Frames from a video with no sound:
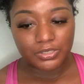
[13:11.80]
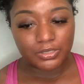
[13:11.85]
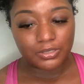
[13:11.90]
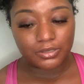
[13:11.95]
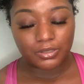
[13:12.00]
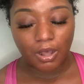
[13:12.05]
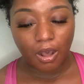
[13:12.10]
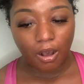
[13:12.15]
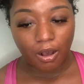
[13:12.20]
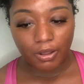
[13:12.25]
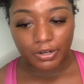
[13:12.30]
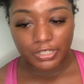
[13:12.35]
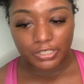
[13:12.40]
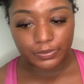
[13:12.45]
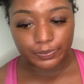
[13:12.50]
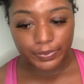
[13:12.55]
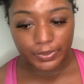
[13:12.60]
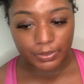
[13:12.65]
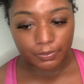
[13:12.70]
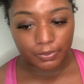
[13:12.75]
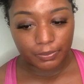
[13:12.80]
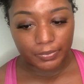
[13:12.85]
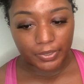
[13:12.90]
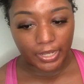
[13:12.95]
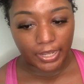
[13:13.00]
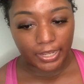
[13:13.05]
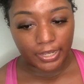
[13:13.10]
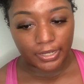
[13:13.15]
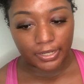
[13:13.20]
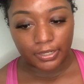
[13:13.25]
call these people and be
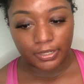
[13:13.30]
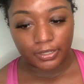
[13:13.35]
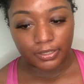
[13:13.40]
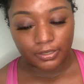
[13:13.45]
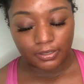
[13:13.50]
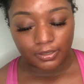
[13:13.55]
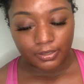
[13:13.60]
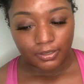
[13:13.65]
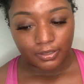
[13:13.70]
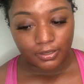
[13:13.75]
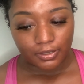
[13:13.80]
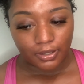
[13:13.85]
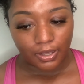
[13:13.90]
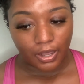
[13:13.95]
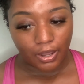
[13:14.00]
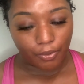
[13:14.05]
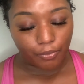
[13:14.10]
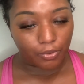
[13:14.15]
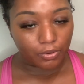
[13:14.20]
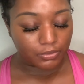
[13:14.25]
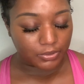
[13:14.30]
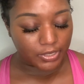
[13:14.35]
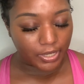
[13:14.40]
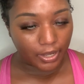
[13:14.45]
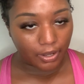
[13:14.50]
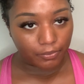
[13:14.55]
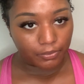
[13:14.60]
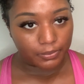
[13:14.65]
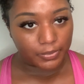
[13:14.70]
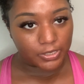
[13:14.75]
like, I want
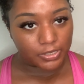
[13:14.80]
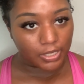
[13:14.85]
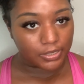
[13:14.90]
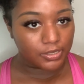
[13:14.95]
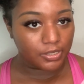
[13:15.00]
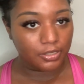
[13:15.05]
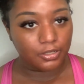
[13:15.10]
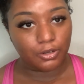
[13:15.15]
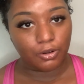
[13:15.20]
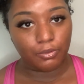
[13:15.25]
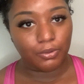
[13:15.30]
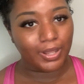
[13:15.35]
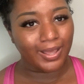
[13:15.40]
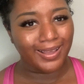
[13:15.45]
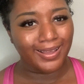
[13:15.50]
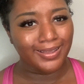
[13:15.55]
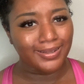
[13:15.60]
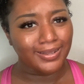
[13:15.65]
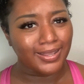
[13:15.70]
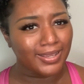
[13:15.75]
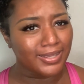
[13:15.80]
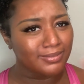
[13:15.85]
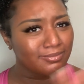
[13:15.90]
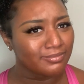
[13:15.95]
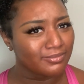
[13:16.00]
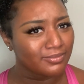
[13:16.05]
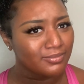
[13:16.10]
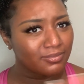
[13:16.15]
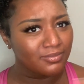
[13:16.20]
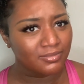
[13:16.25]
that one because I seen it online. Like,
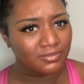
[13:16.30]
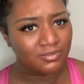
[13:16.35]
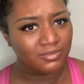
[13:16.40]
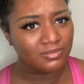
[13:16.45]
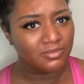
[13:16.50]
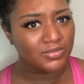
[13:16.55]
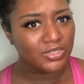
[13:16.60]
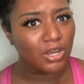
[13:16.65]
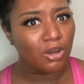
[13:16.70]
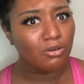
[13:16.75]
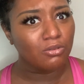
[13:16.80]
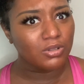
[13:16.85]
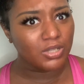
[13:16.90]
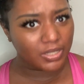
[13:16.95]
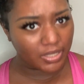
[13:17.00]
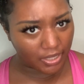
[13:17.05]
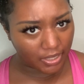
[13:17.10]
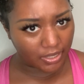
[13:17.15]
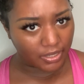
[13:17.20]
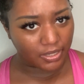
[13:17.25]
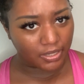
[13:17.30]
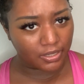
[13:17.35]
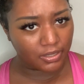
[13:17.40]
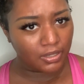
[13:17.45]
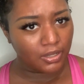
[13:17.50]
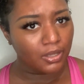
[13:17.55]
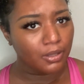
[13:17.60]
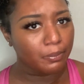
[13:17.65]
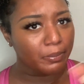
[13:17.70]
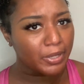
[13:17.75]
go look at
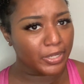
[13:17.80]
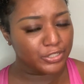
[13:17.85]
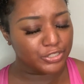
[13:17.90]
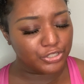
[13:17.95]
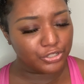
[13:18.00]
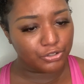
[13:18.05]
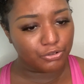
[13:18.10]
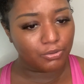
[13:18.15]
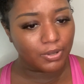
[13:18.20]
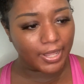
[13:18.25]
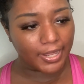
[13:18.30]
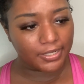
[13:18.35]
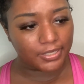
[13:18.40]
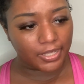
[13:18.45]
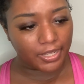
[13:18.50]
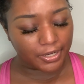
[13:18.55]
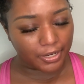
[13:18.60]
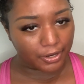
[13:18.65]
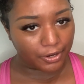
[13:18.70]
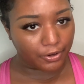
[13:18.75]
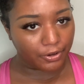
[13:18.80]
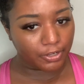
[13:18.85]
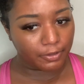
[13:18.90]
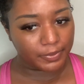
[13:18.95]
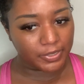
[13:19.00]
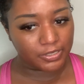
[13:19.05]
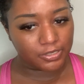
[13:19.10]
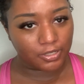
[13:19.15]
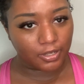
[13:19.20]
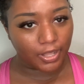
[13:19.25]
it. Make sure you like that area
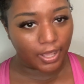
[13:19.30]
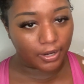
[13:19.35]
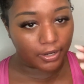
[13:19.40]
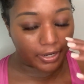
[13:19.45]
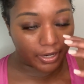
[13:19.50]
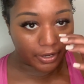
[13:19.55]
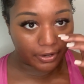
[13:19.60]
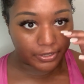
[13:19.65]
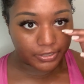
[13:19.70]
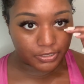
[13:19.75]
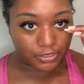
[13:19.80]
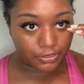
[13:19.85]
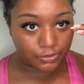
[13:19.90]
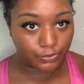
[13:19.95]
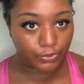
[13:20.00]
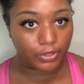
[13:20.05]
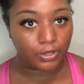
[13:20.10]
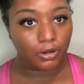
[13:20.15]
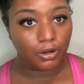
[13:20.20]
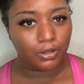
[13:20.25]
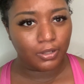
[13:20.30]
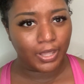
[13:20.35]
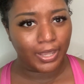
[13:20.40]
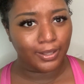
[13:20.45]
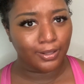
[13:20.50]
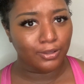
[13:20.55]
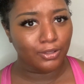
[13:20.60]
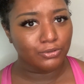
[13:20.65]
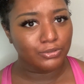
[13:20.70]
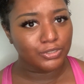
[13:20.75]
because a lot of areas as well,
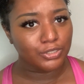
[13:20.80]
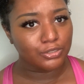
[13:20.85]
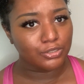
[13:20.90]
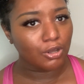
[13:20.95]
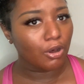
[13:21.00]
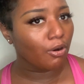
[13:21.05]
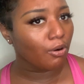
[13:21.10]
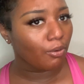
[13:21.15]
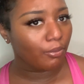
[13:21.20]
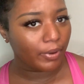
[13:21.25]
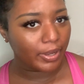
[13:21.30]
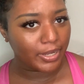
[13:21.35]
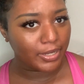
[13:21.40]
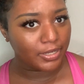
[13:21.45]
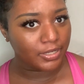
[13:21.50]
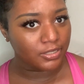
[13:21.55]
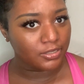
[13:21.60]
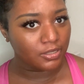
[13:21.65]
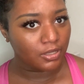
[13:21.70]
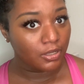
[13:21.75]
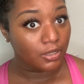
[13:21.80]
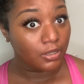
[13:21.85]
like close to tollways.